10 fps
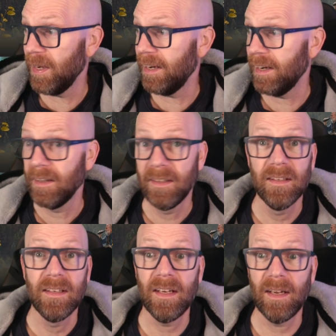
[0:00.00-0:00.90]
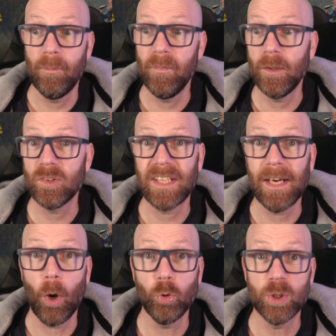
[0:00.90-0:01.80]
here. It'll
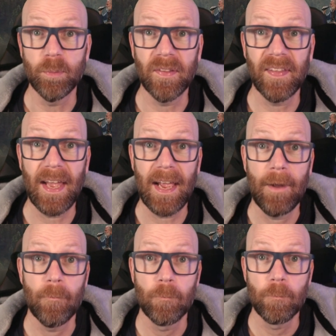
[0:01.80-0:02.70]
say Ultimate there.